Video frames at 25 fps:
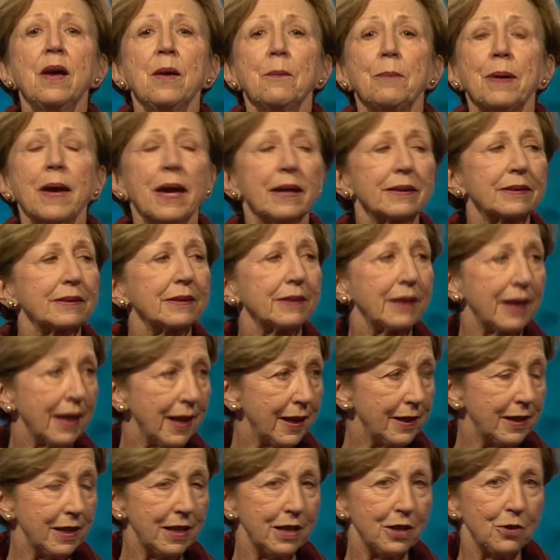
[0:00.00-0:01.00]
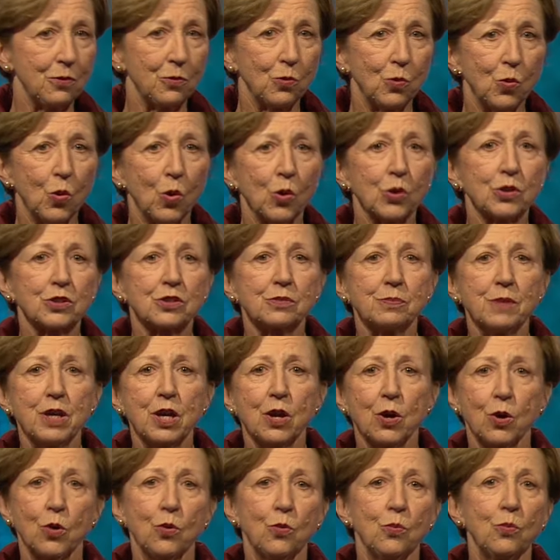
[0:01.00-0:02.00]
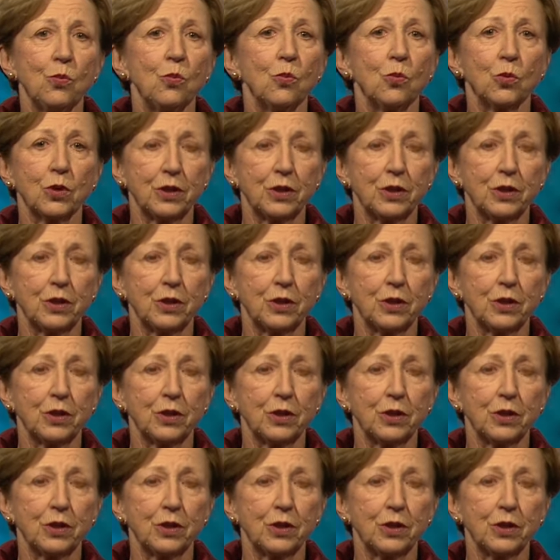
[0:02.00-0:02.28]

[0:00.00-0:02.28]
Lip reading: Pat Kenny walked me home